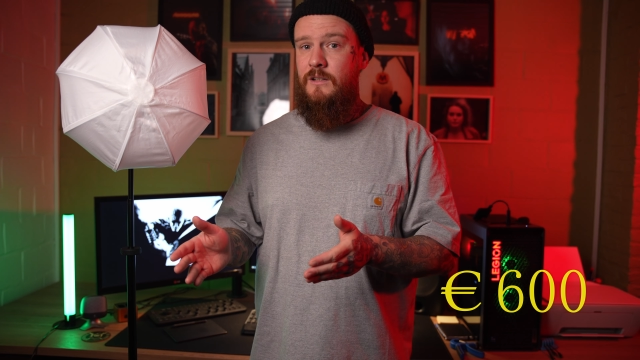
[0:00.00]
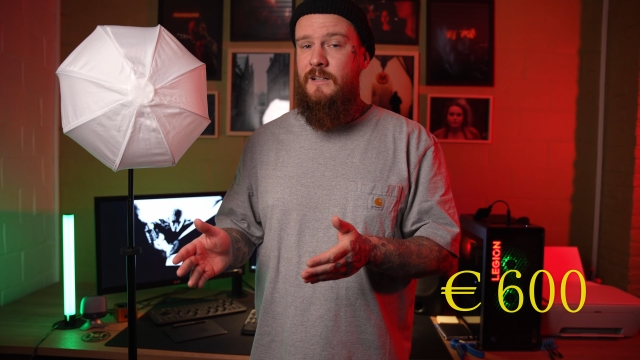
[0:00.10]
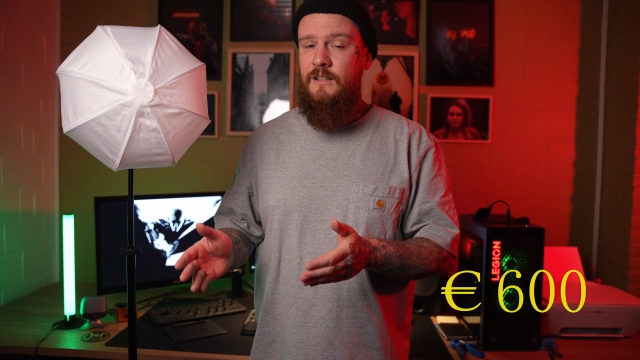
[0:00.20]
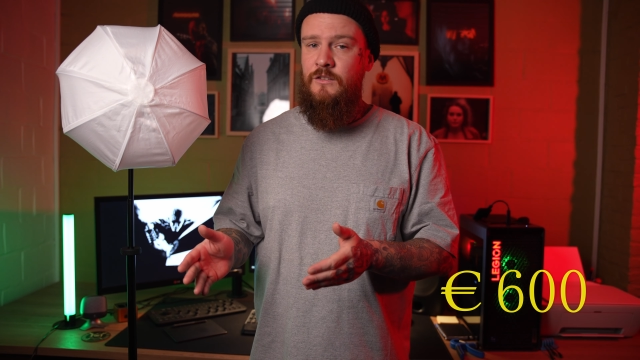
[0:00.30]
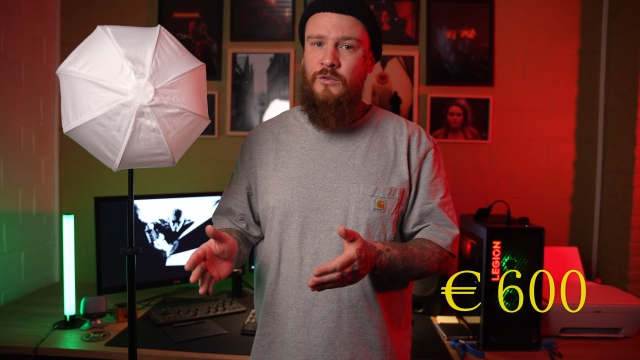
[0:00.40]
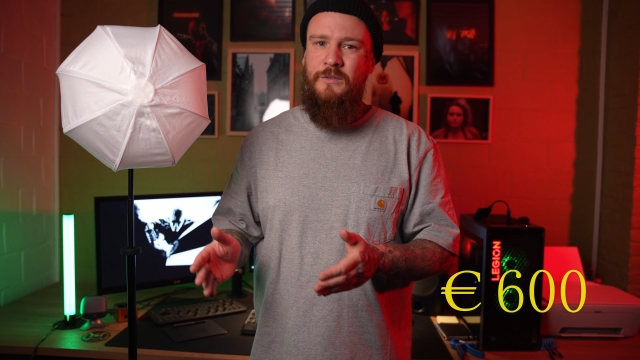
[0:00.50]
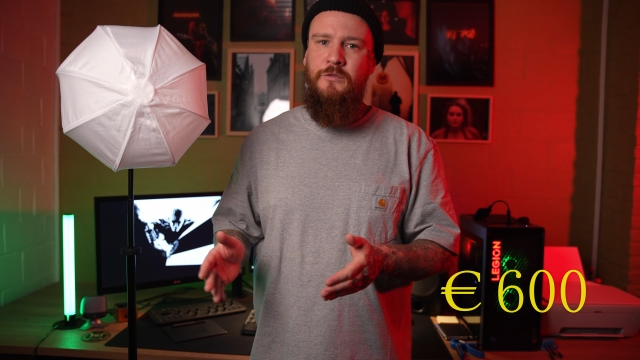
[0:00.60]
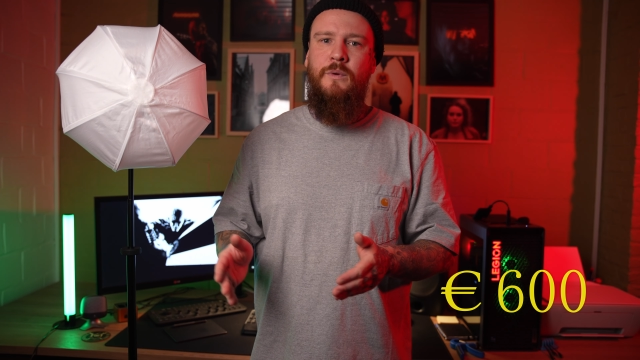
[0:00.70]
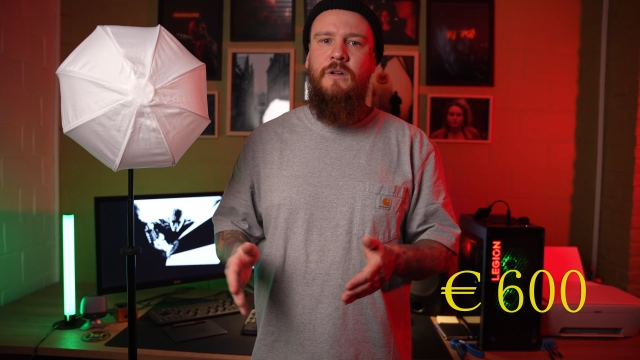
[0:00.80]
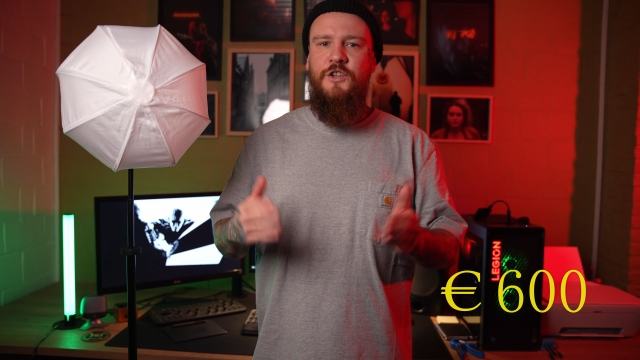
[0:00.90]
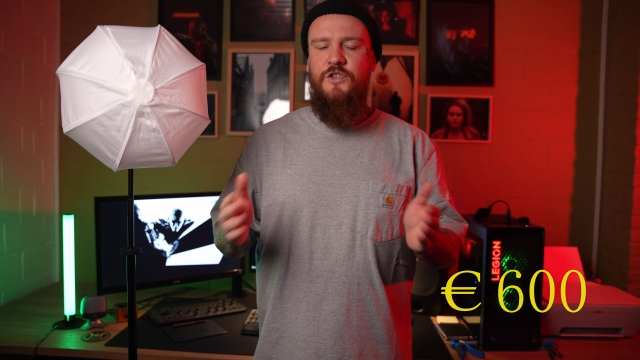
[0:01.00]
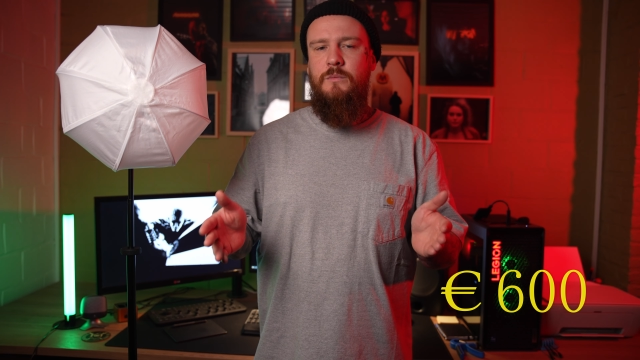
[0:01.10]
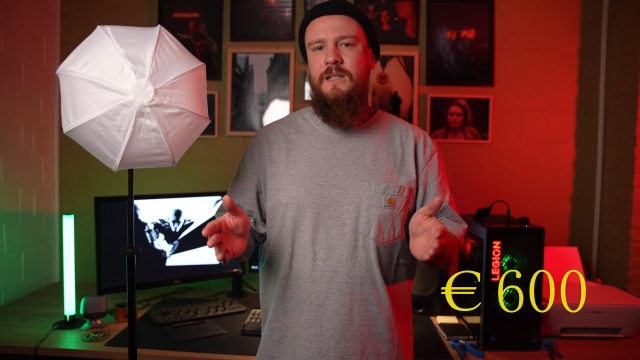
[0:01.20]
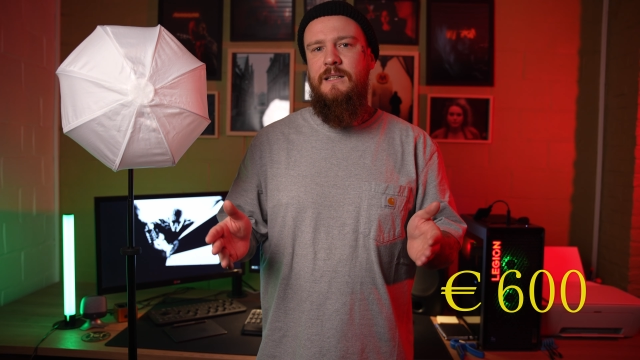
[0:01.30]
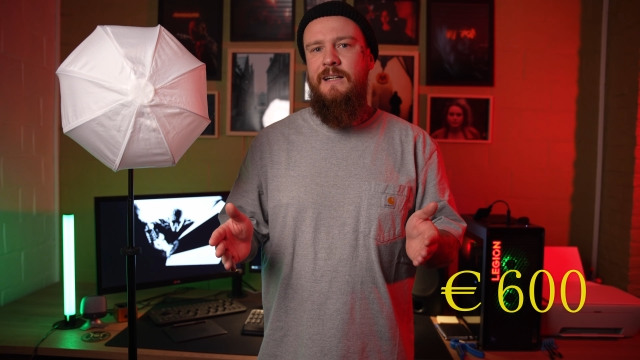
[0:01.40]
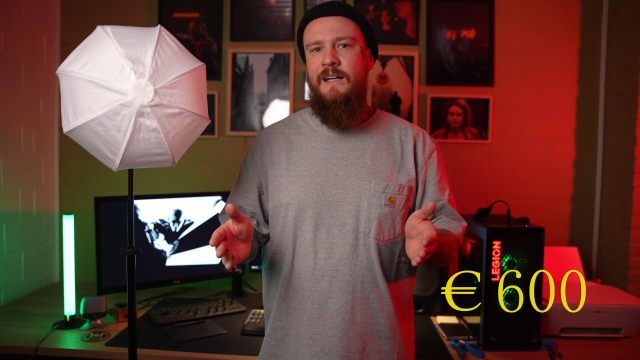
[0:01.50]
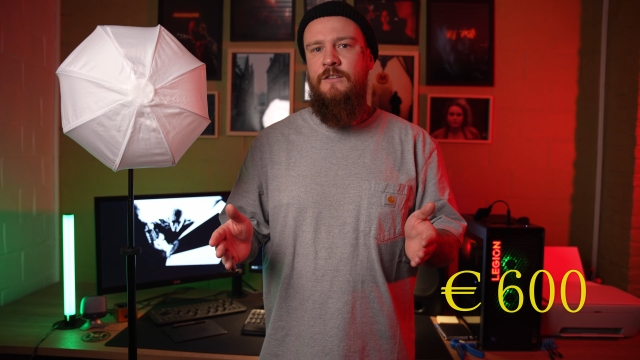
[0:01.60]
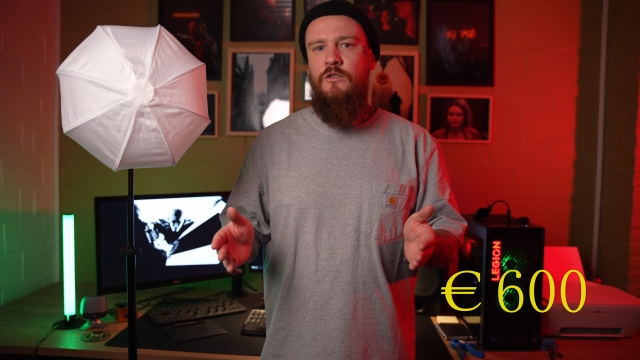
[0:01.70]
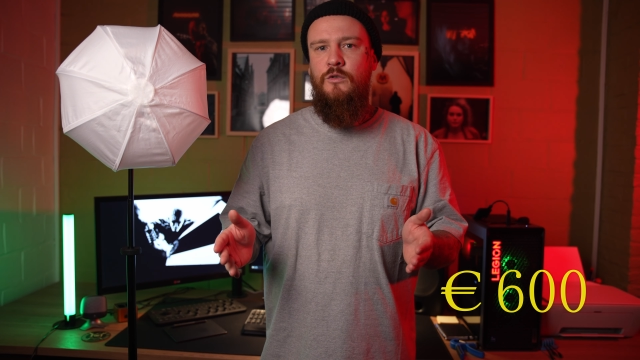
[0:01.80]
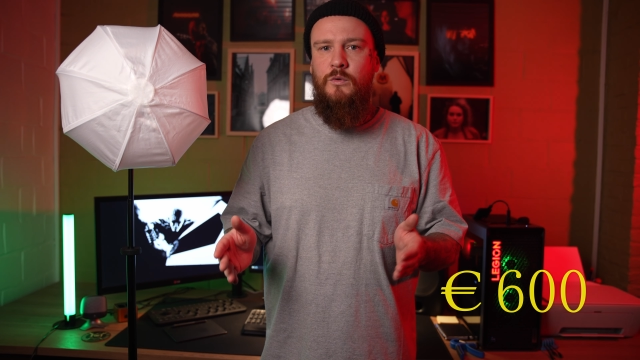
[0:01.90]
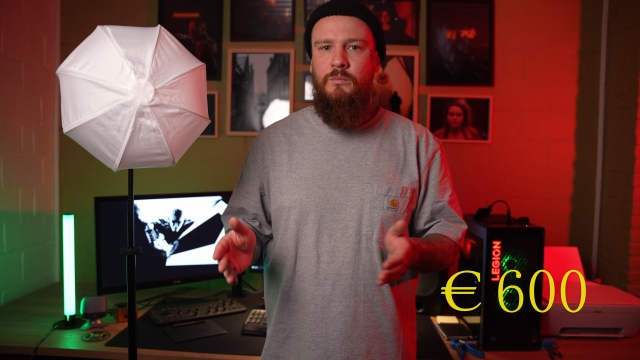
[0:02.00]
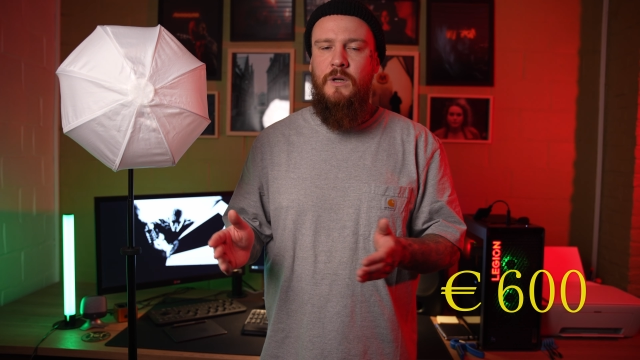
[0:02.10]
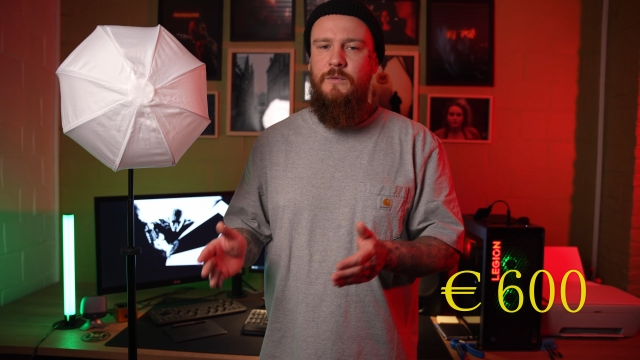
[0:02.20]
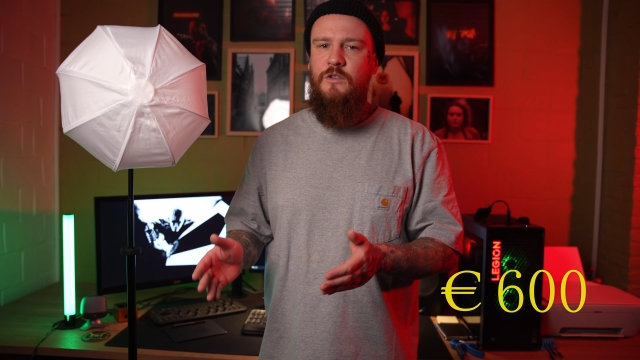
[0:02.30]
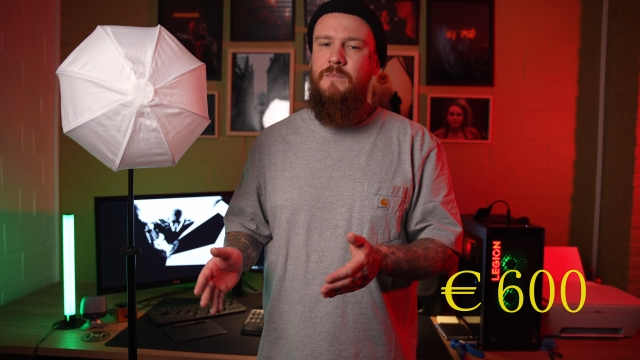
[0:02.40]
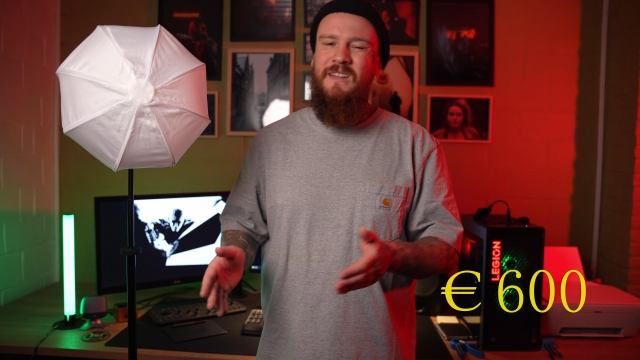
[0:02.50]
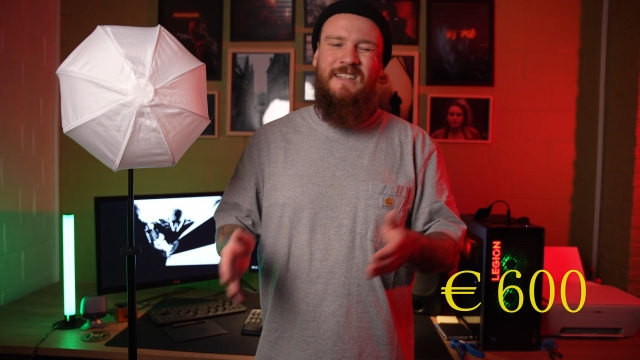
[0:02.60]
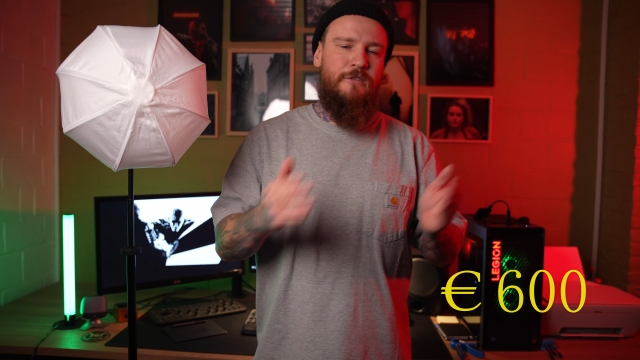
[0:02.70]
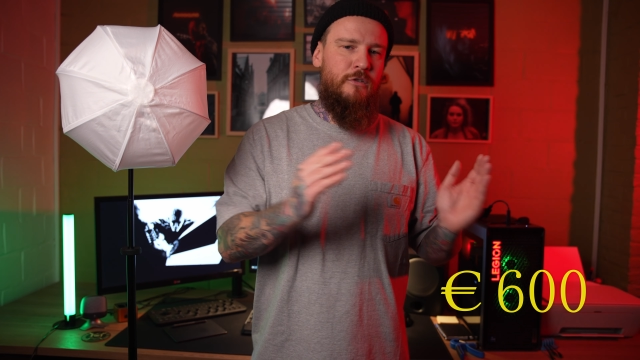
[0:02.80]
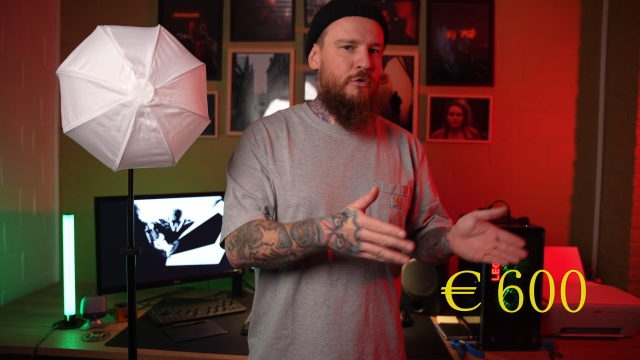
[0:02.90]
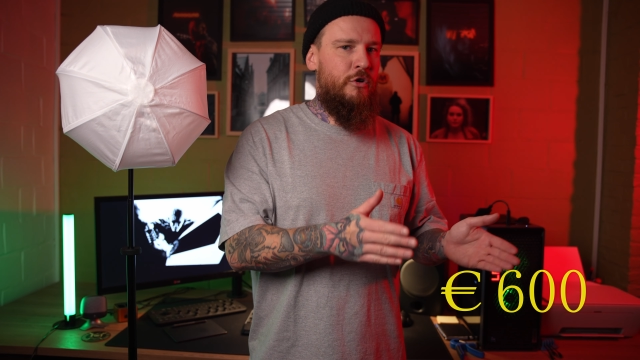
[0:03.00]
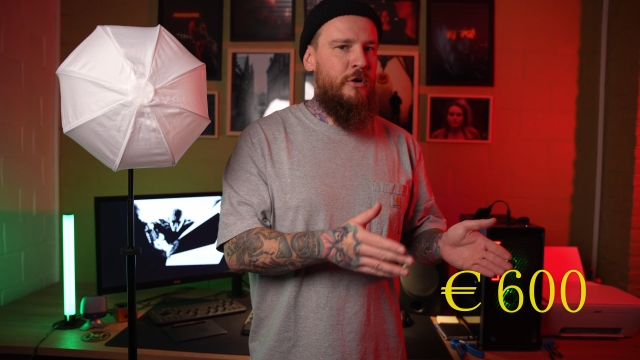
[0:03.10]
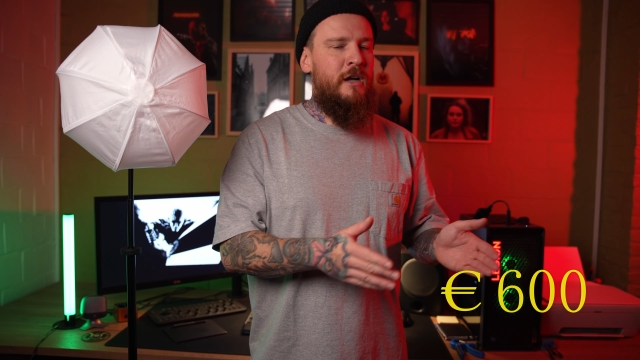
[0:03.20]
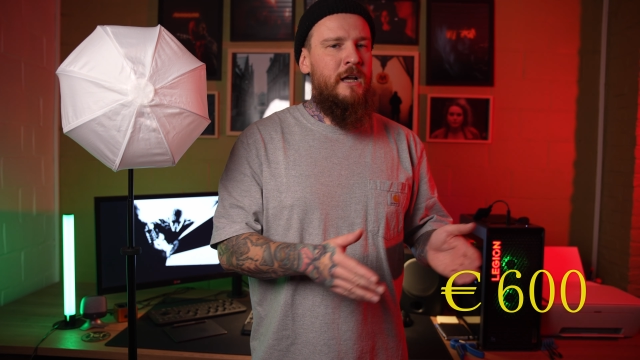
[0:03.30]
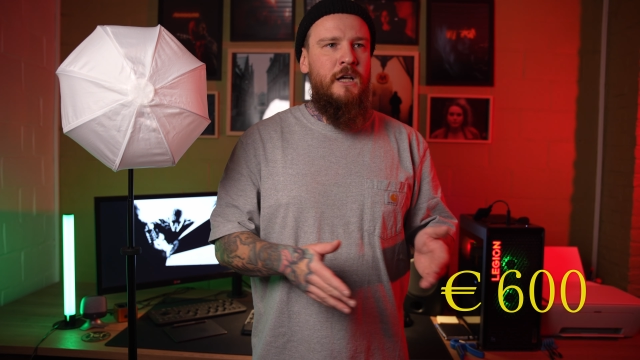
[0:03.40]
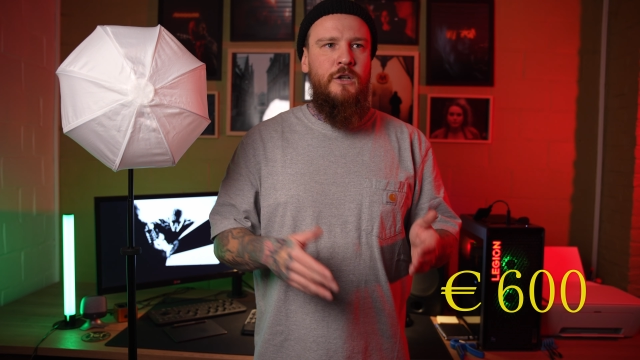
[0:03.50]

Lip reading: light. So if you want an RGB light, you will probably spend even more.